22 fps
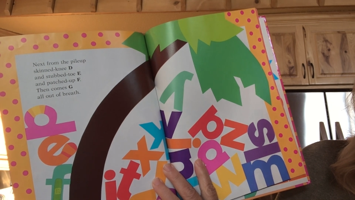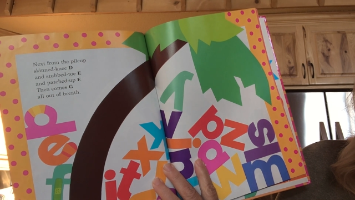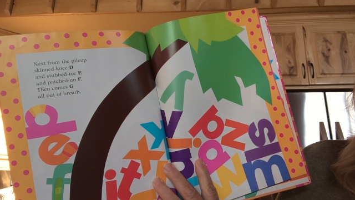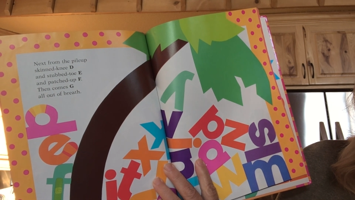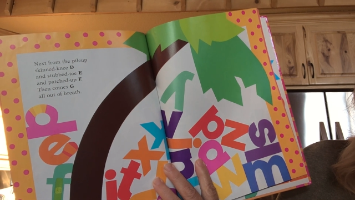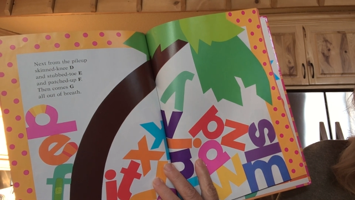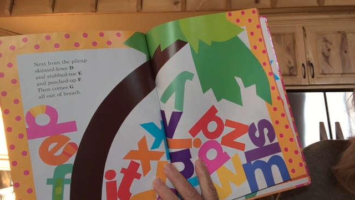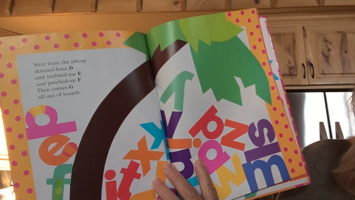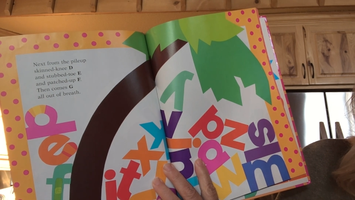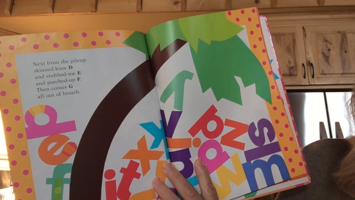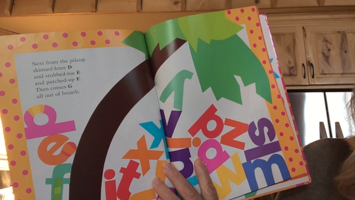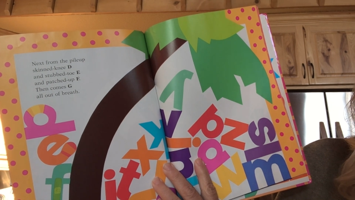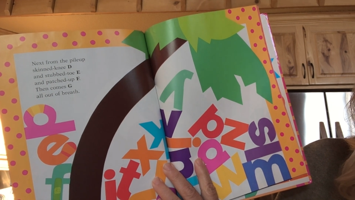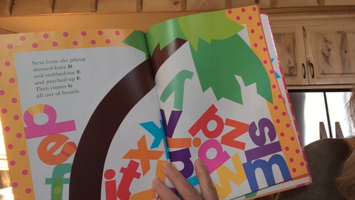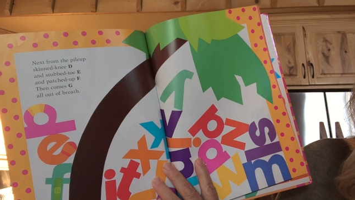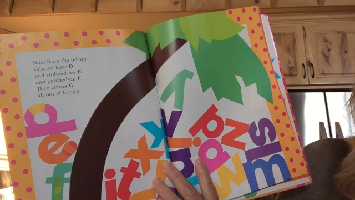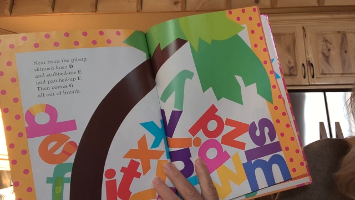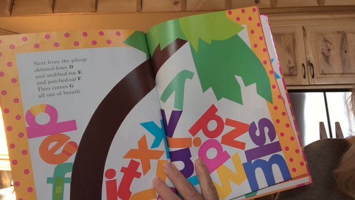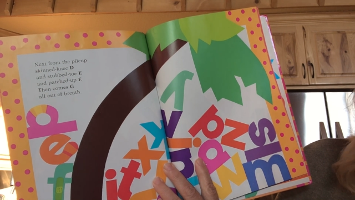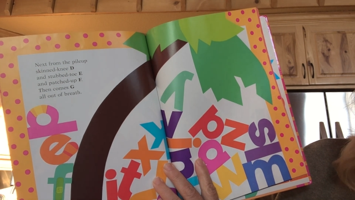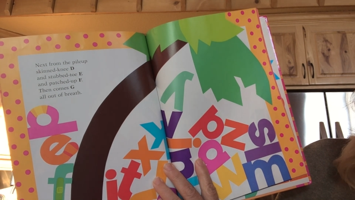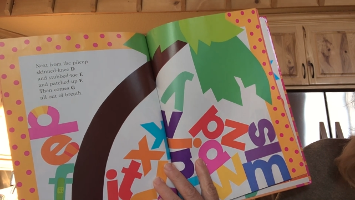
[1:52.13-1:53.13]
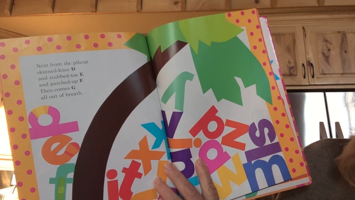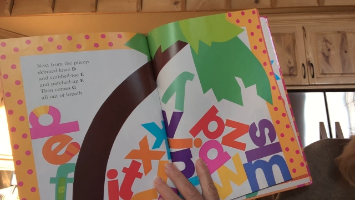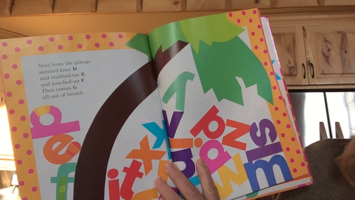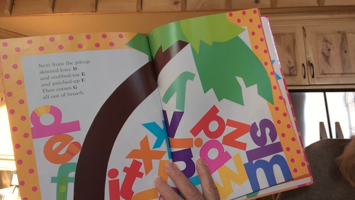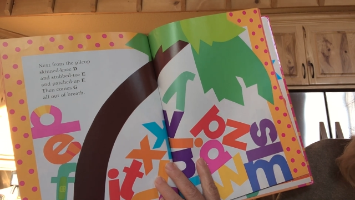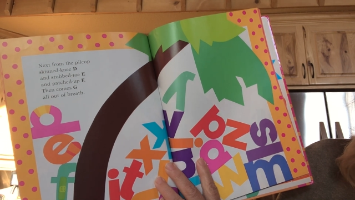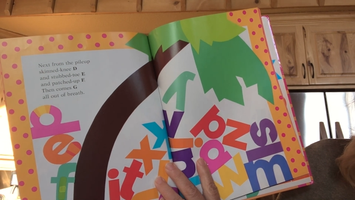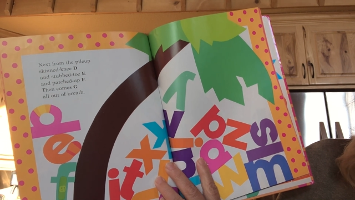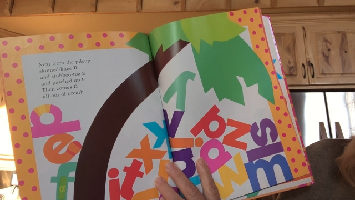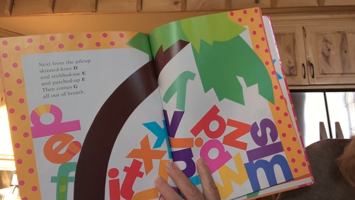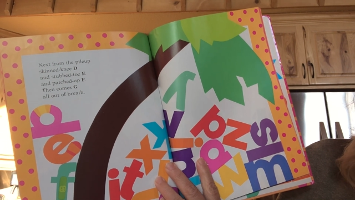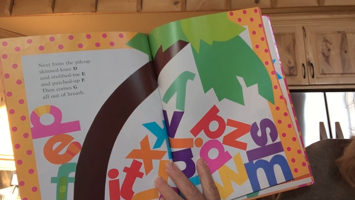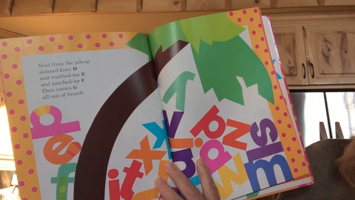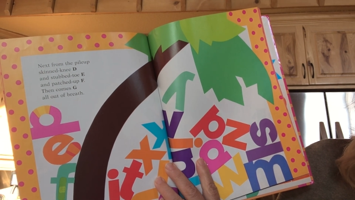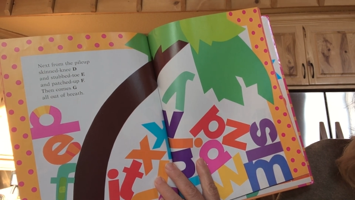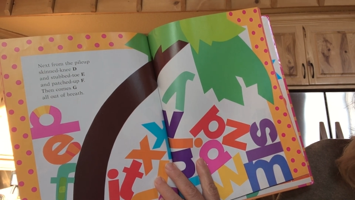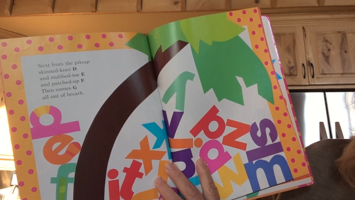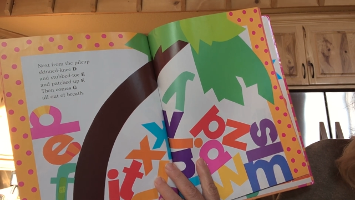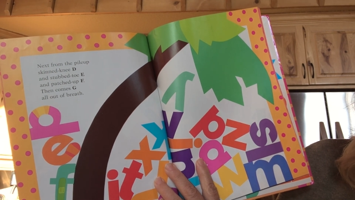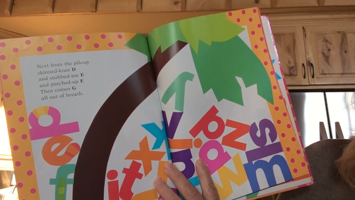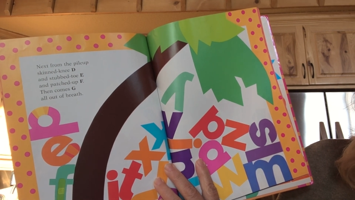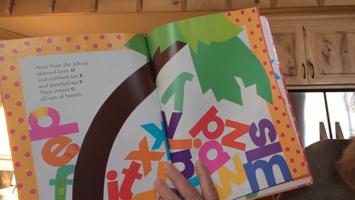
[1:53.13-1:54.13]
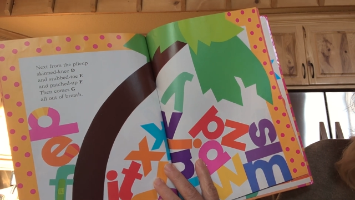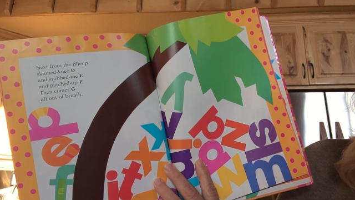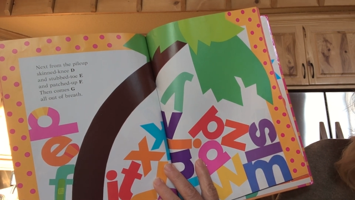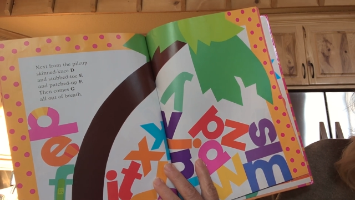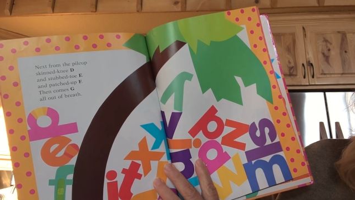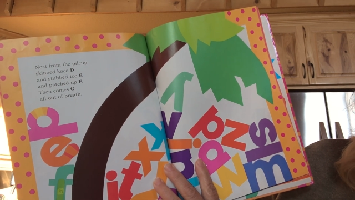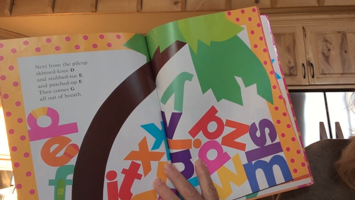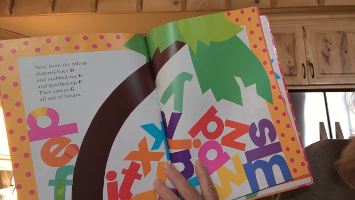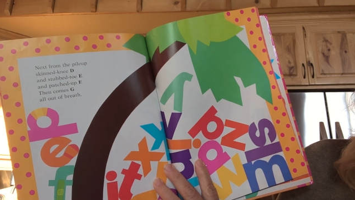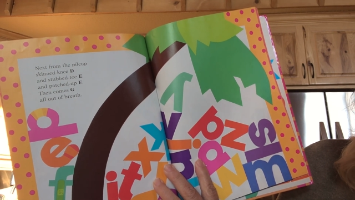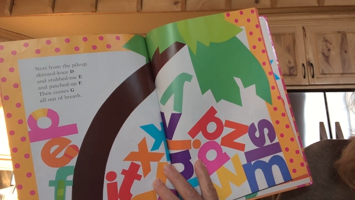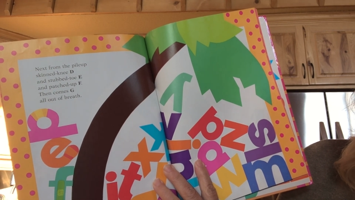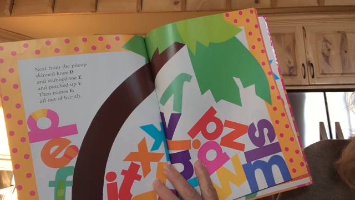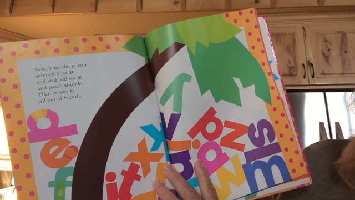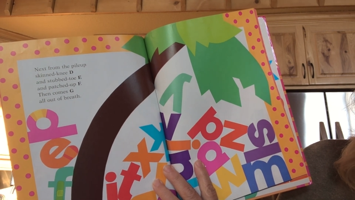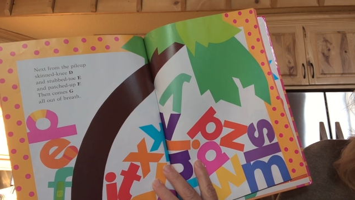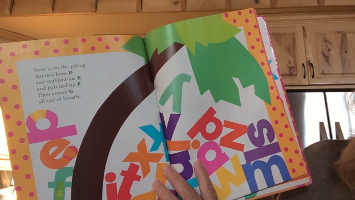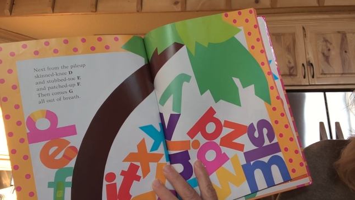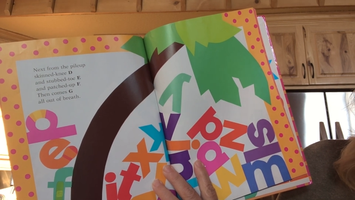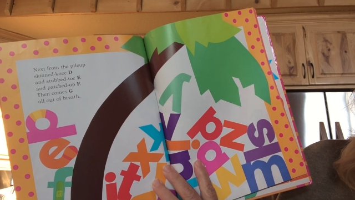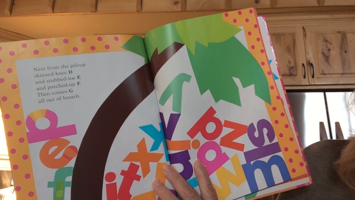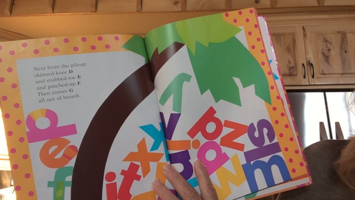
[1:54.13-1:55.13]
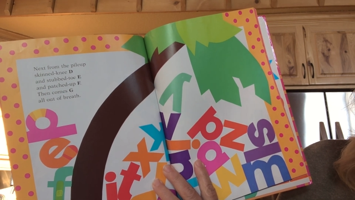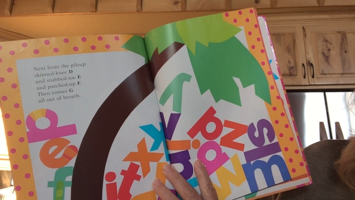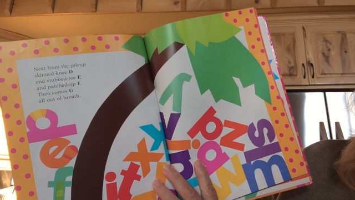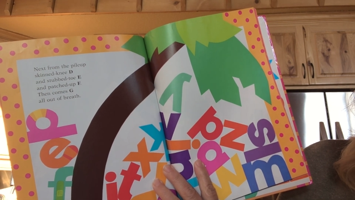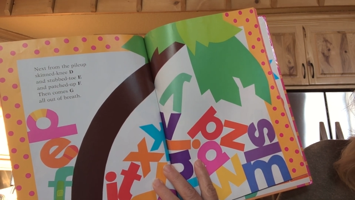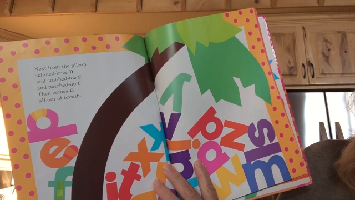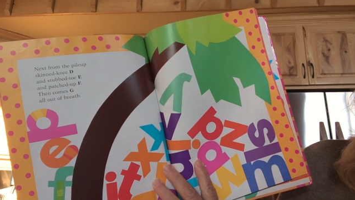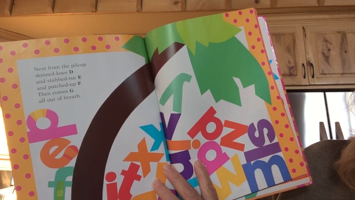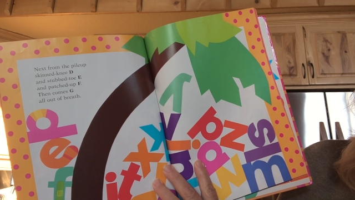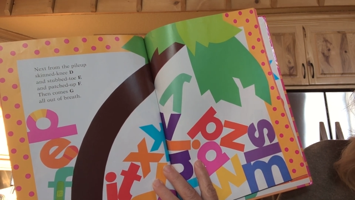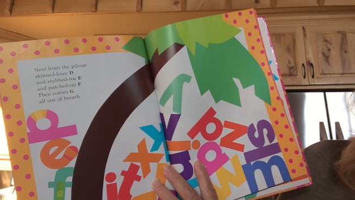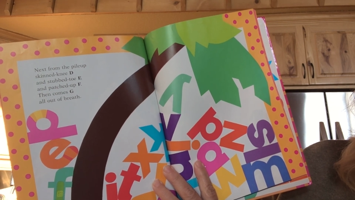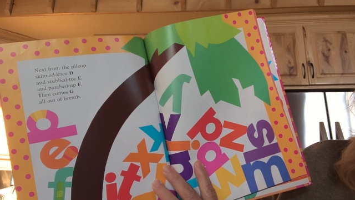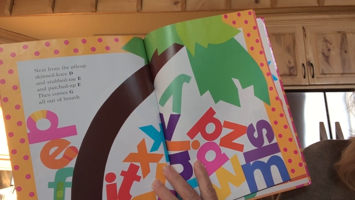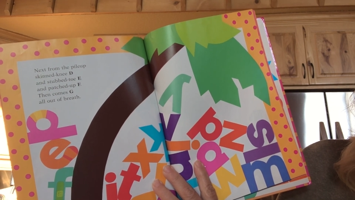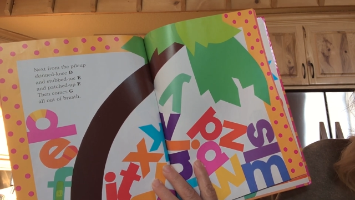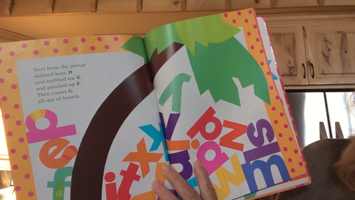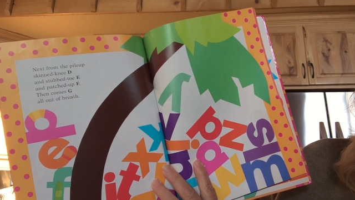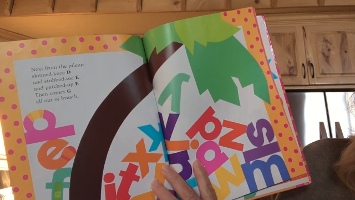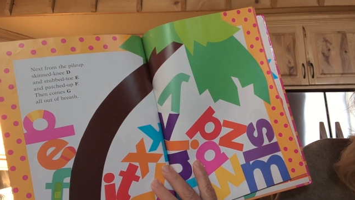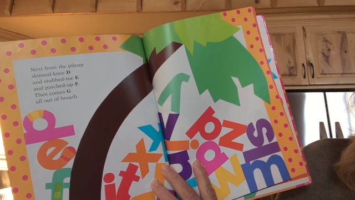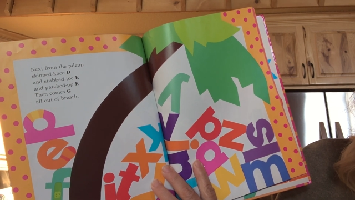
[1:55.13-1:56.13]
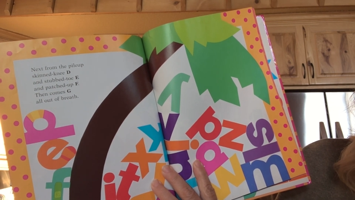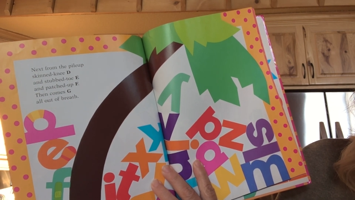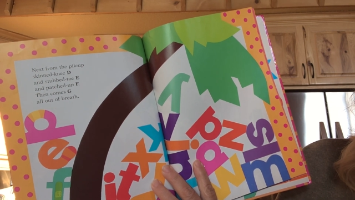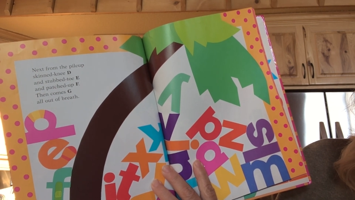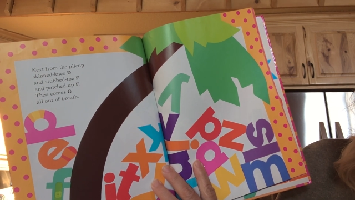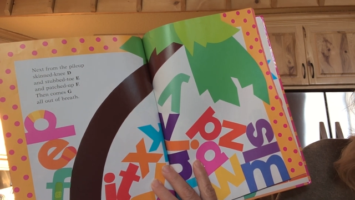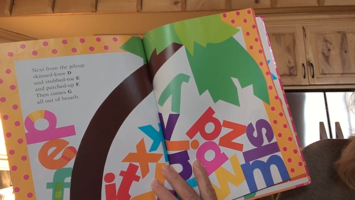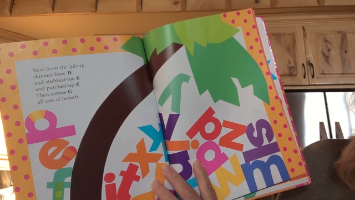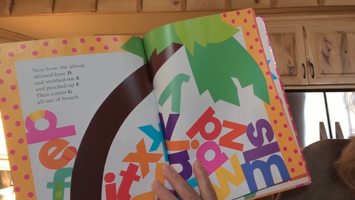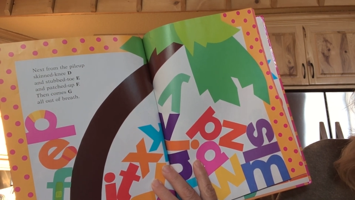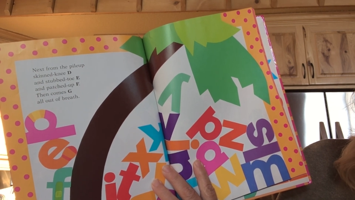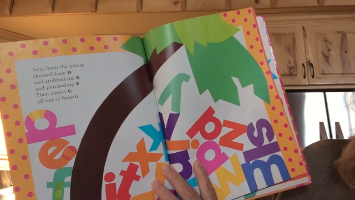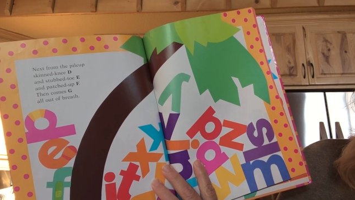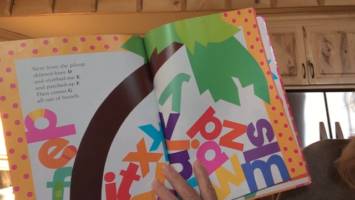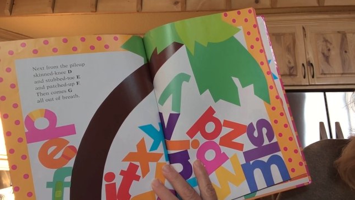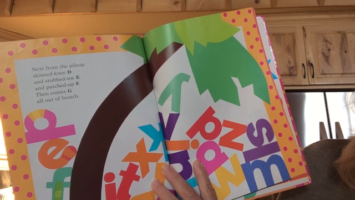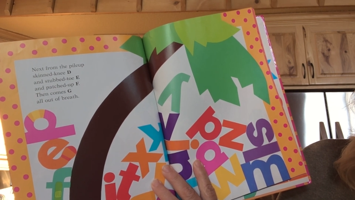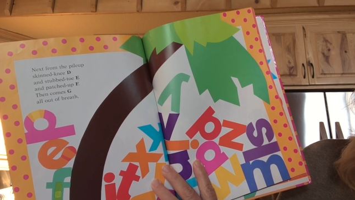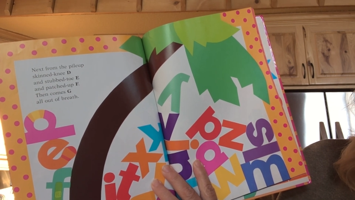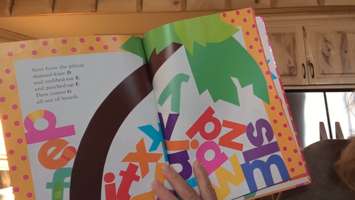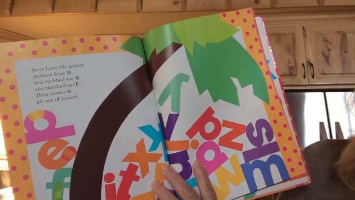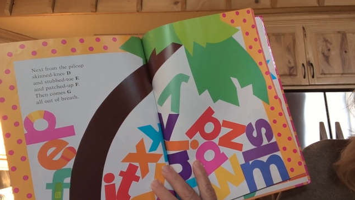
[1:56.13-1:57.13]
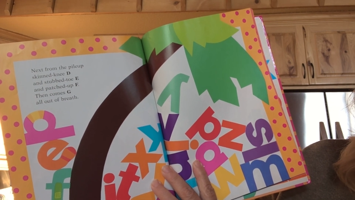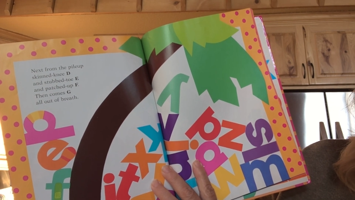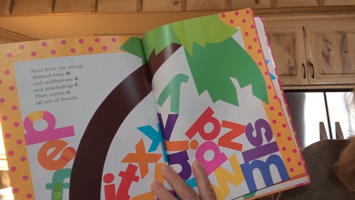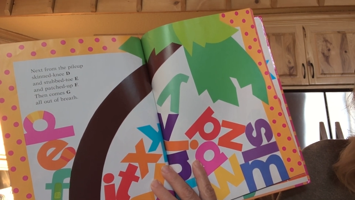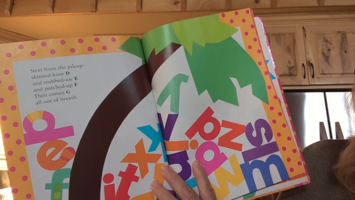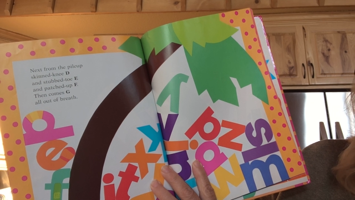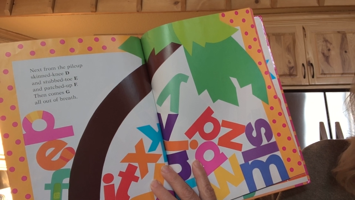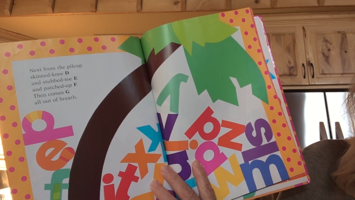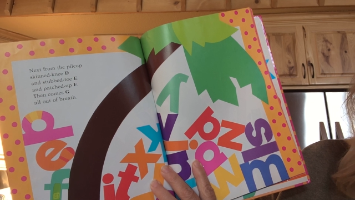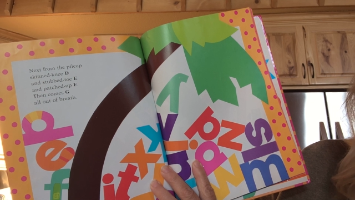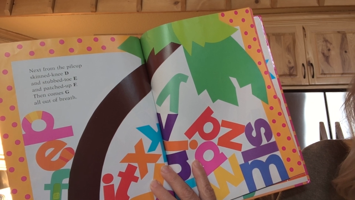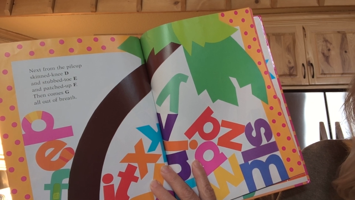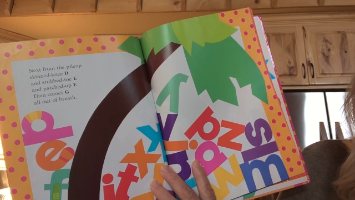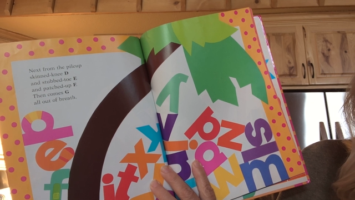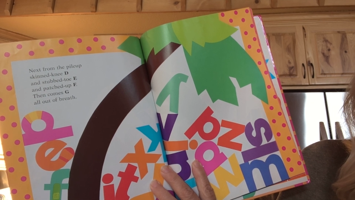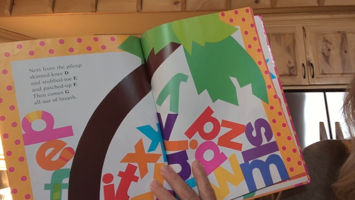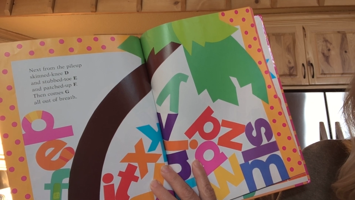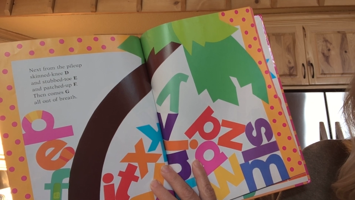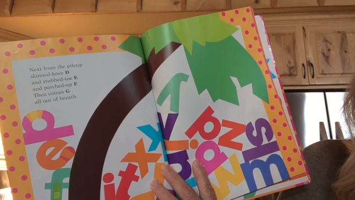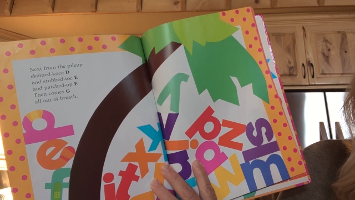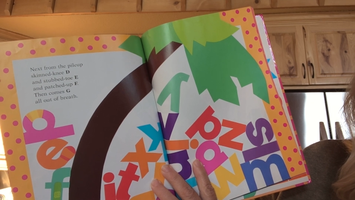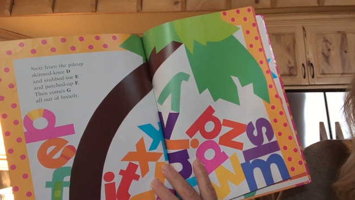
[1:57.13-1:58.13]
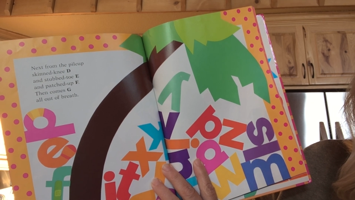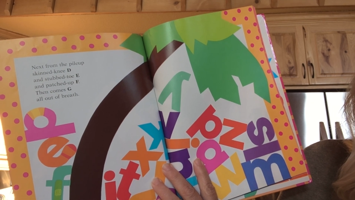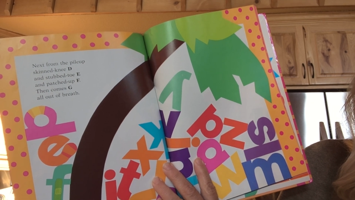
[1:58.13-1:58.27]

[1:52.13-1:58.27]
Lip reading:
(no speaker visible)